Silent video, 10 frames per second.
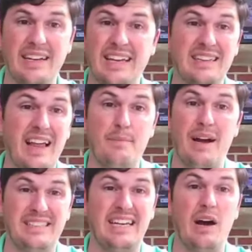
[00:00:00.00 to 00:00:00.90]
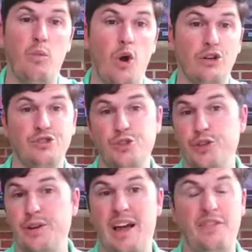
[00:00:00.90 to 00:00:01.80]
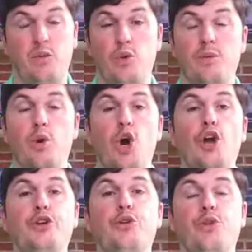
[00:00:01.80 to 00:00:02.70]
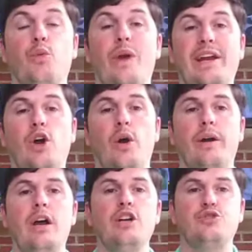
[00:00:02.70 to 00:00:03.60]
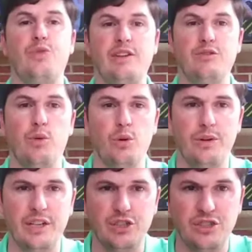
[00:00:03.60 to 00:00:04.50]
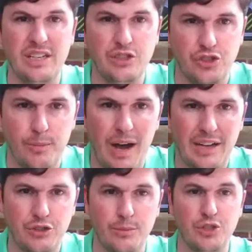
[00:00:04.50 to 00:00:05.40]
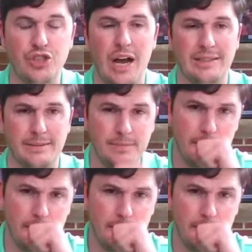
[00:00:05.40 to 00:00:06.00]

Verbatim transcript: Again, led by Deone Walker Jr. and I think one of the more under the radar transfer portal additions in Jamon Dumas Johnson.